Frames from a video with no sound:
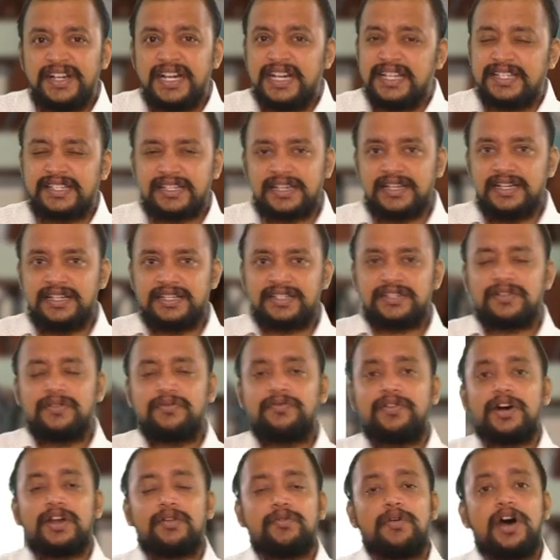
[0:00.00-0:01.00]
discussed.
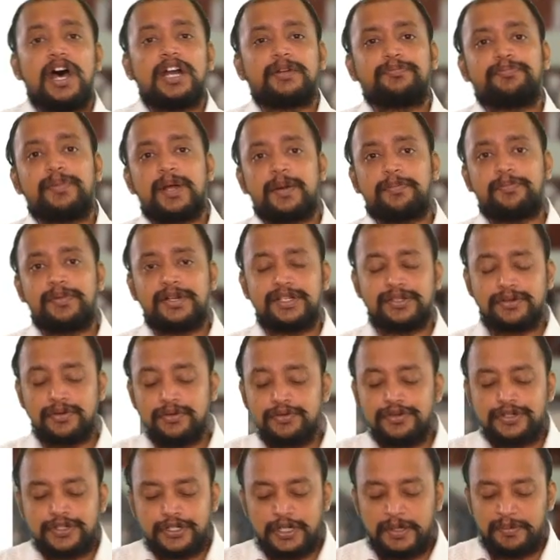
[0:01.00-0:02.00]
For what purpose
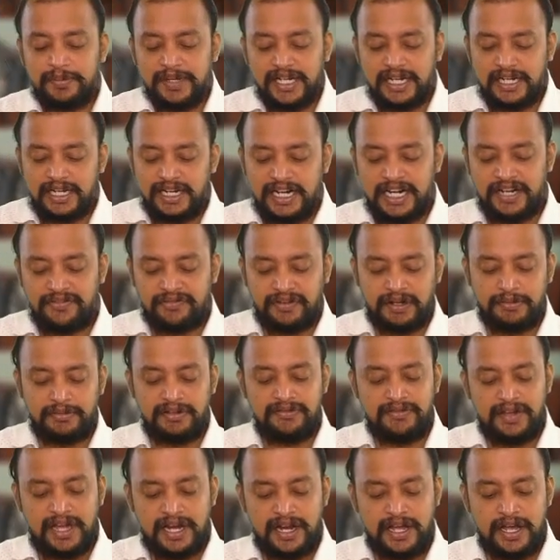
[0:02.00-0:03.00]
goods should be cleared from
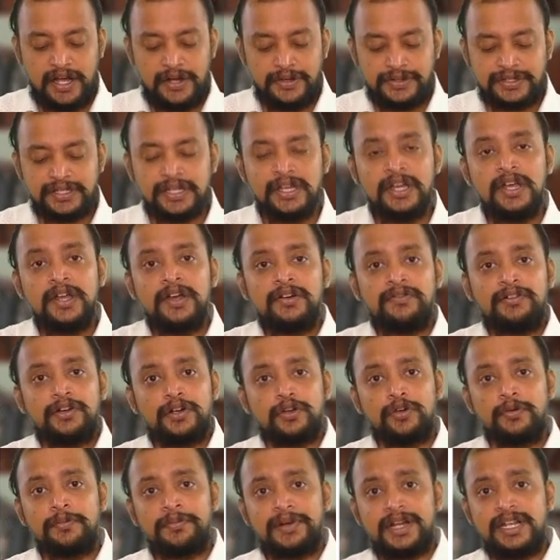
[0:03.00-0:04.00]
the warehouse?
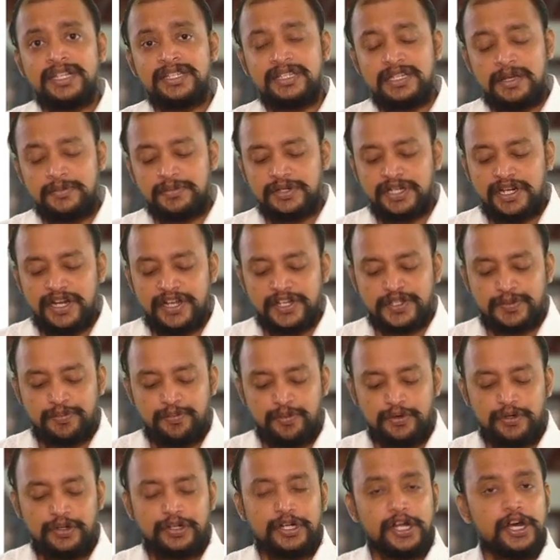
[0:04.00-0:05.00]
For home consumption,
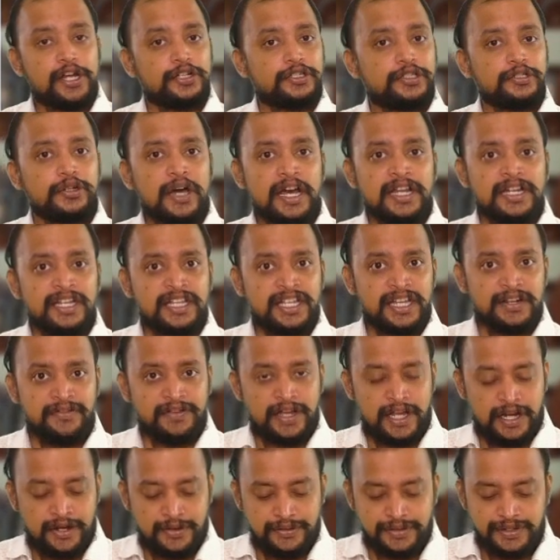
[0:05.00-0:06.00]
export or to another
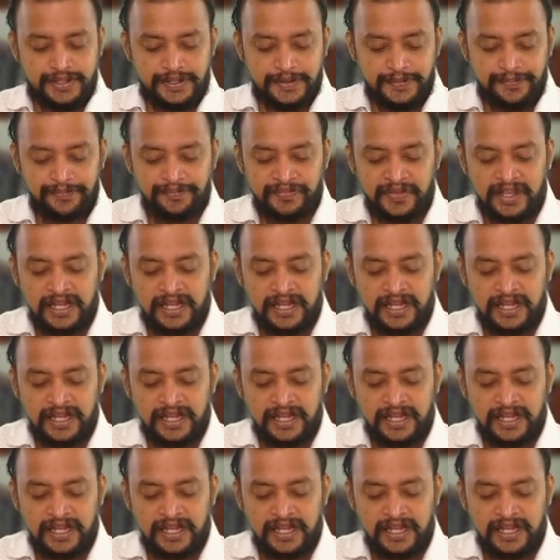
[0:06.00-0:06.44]
warehouse.